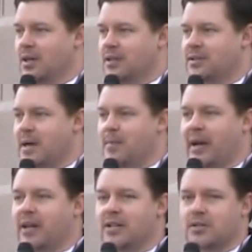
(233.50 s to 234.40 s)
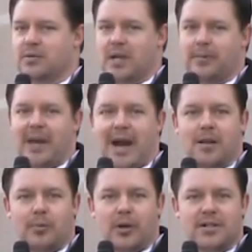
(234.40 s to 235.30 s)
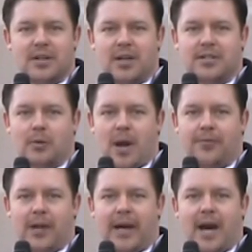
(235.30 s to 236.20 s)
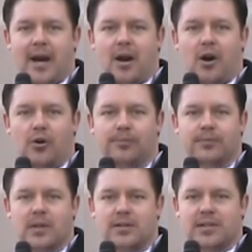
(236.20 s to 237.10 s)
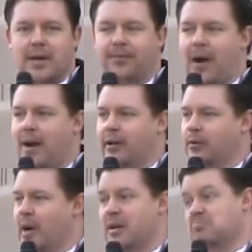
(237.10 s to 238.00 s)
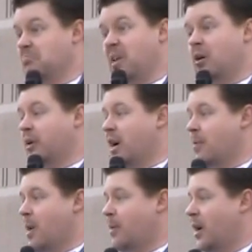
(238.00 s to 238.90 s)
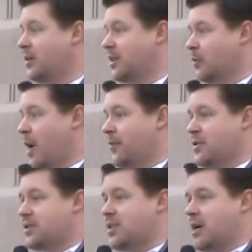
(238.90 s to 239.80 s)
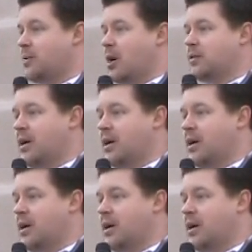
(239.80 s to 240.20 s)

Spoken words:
Same mechanism, same caliber as a hunting rifle I got at home. Same firing rate. They don't care about my hunting rifle. It's the same darn